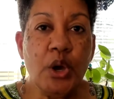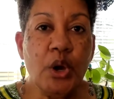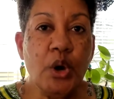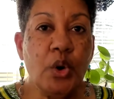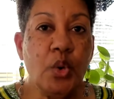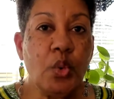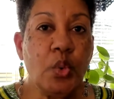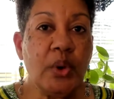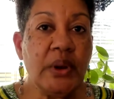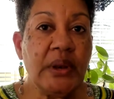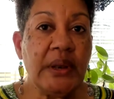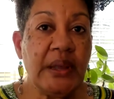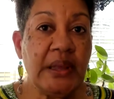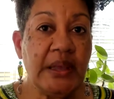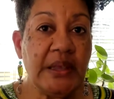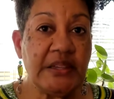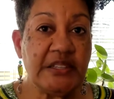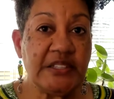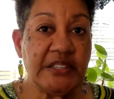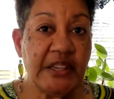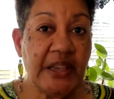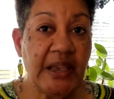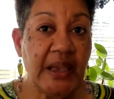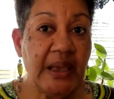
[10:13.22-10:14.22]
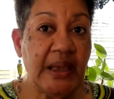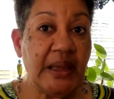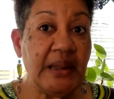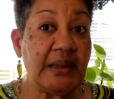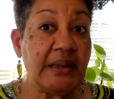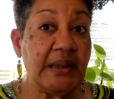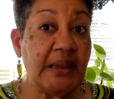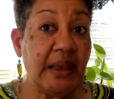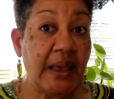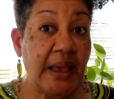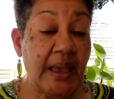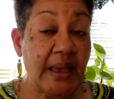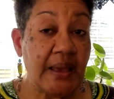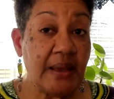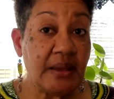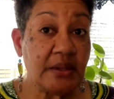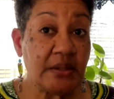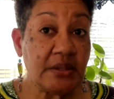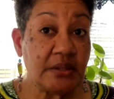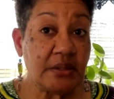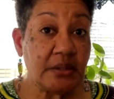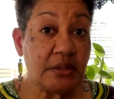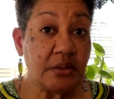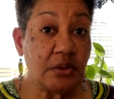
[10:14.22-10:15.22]
When he said
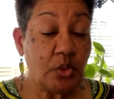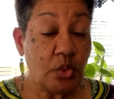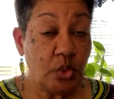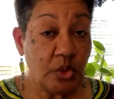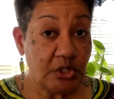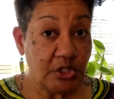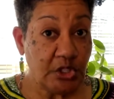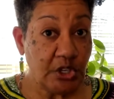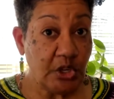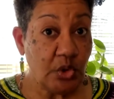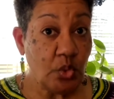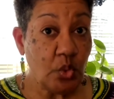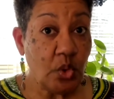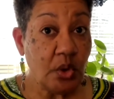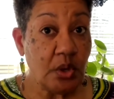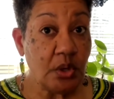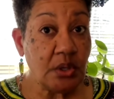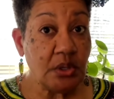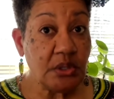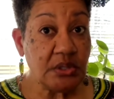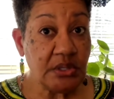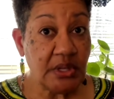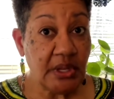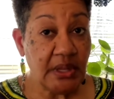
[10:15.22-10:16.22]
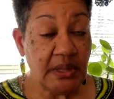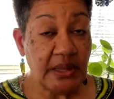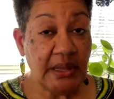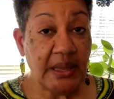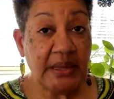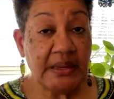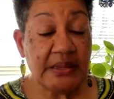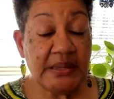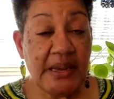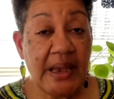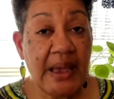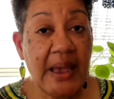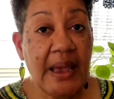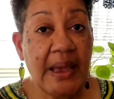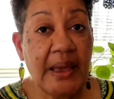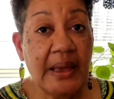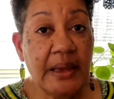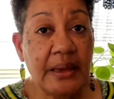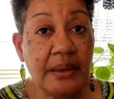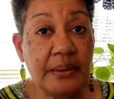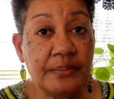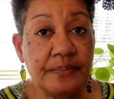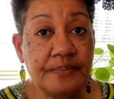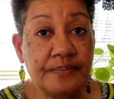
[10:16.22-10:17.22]
yes, which he was at that
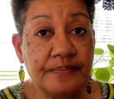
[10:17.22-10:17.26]
time,